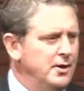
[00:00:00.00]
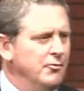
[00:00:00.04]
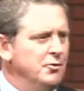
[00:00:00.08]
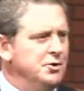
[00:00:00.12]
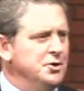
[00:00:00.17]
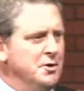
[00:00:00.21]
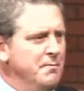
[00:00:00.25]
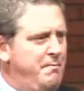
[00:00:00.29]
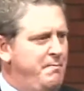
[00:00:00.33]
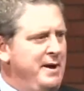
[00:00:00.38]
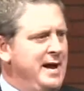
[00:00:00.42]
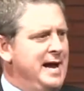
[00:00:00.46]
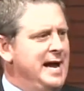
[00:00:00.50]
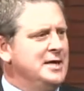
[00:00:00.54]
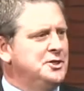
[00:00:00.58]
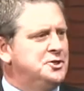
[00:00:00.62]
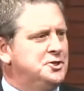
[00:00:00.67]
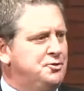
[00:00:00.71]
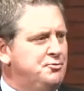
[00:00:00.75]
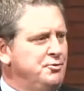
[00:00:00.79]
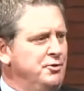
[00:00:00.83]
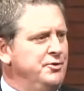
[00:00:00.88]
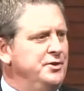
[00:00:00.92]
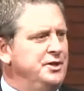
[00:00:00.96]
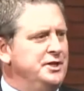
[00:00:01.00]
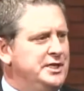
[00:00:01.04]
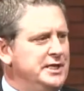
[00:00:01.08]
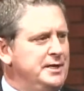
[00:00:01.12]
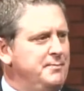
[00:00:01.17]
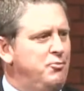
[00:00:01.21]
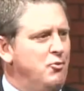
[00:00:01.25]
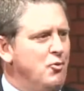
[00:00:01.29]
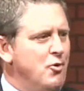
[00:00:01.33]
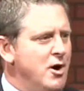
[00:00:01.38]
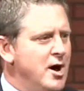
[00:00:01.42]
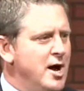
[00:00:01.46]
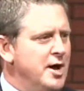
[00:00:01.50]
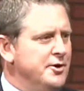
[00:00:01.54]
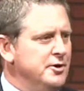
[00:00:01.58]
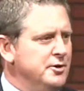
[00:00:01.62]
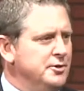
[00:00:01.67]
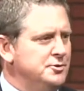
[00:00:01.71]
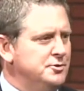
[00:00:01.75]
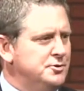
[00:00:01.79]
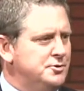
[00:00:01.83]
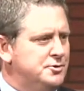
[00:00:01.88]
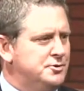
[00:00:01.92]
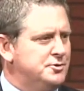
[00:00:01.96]
When you pass through the deep
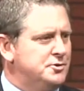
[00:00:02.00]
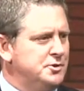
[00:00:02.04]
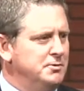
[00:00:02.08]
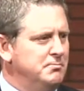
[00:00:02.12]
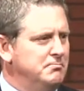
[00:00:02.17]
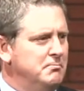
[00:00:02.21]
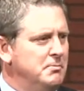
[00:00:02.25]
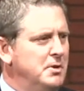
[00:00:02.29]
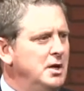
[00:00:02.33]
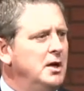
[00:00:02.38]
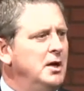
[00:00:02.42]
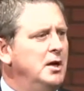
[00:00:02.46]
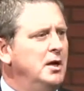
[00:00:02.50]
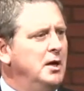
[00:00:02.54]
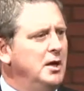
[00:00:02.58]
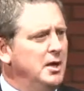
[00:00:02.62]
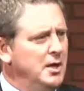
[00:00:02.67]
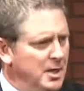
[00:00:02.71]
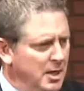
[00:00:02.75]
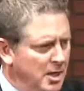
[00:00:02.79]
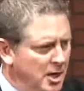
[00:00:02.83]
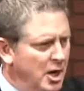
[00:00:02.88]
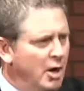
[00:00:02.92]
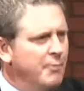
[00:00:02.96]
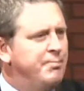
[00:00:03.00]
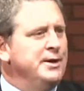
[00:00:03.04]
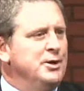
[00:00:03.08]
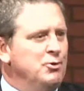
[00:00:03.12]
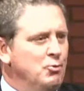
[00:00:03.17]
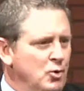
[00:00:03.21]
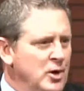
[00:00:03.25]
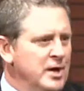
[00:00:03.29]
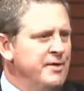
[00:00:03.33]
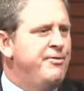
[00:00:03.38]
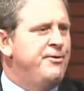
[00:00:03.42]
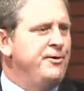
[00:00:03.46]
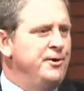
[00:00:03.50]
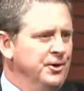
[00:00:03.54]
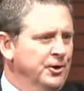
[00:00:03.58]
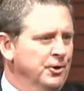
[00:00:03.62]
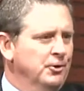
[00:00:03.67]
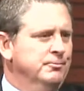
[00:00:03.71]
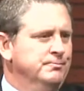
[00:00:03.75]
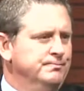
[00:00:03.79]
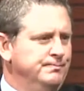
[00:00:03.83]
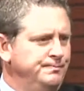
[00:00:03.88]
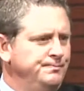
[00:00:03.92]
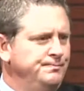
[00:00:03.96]
waters, I'll be with
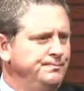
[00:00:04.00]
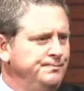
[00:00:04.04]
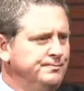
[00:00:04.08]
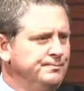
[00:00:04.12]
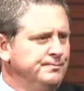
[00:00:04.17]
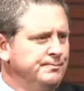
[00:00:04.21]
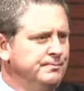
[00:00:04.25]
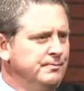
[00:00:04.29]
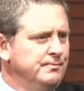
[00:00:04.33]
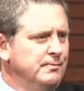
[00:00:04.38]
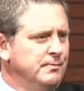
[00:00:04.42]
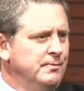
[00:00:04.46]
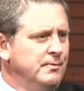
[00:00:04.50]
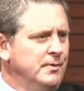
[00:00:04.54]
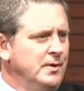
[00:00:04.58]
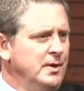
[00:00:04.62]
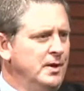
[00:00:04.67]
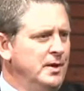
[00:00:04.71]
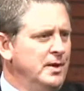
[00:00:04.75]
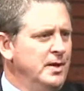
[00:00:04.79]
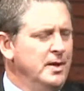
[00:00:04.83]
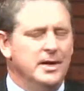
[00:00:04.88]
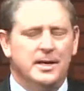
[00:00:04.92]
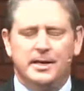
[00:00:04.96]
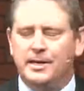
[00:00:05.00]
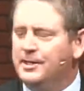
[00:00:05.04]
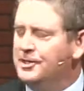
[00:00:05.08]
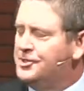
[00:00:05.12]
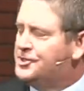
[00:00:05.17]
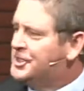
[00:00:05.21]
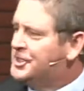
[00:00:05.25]
you. You